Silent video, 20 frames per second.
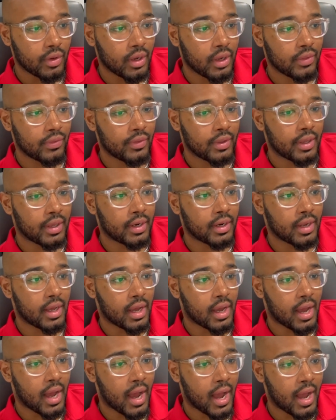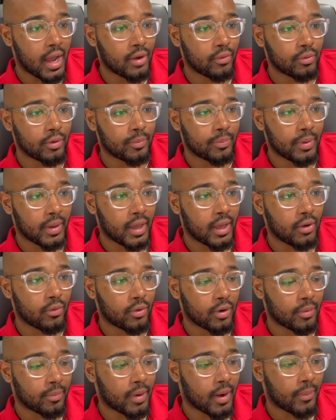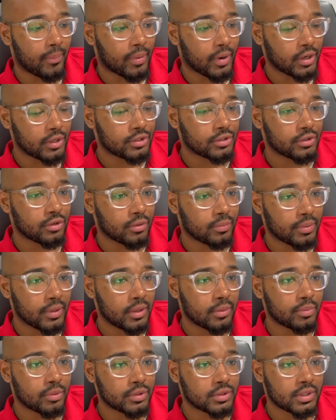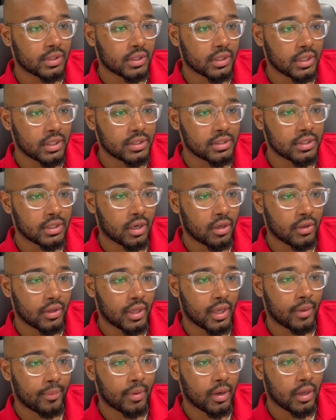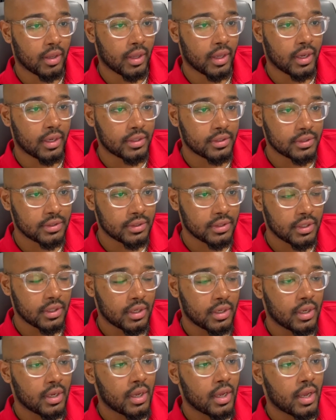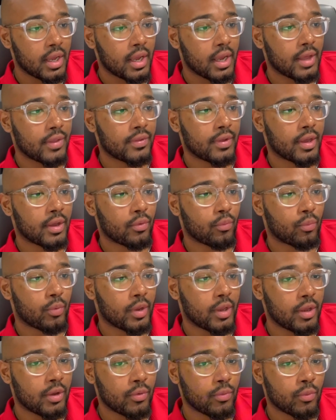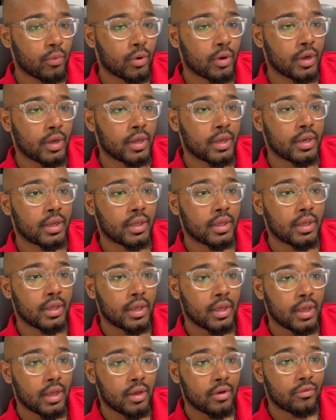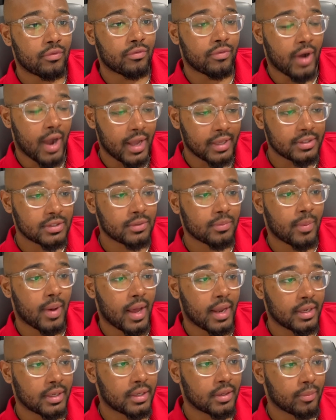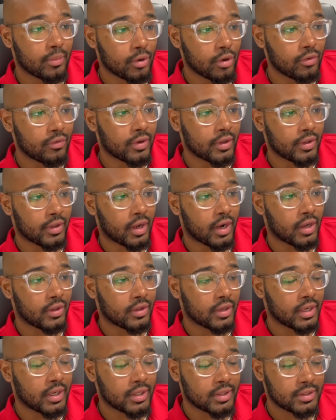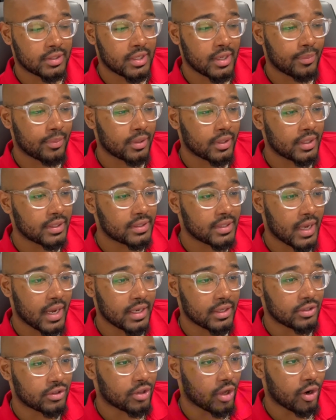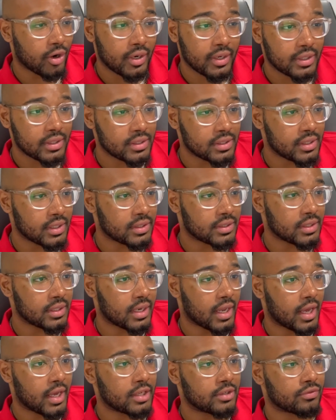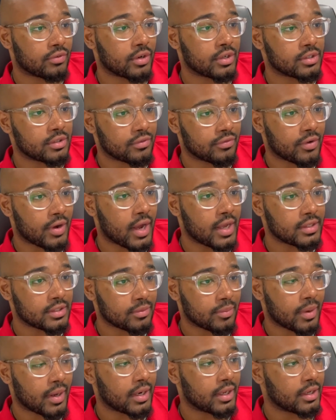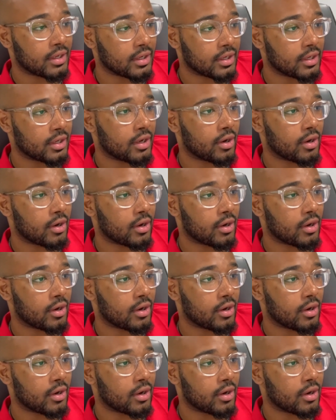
and then I would pay one of my personal people to list it on the MLS, and then we would find somebody to move in there. It typically takes 30 to 60 days for us to find somebody good